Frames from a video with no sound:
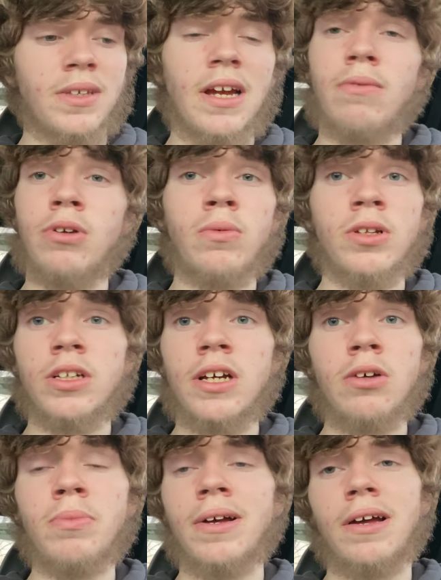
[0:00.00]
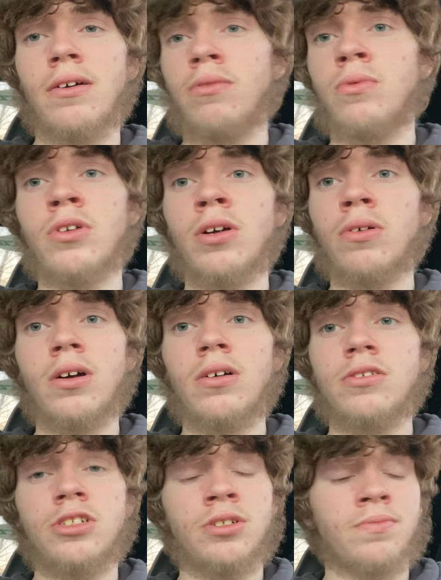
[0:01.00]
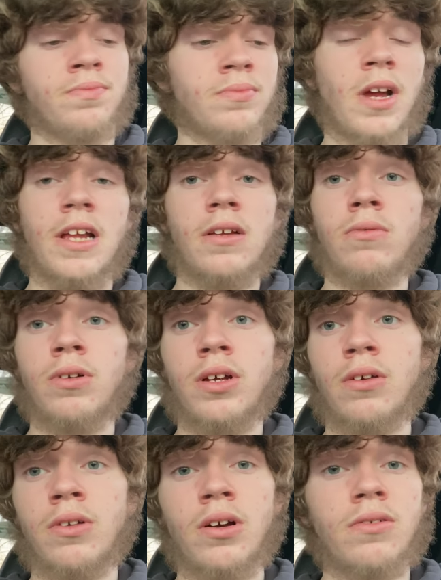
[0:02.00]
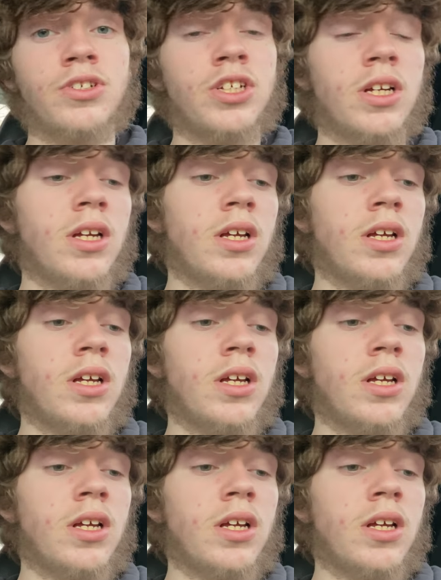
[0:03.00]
I really want to go, but I don't want to go to college. I don't want to go to college.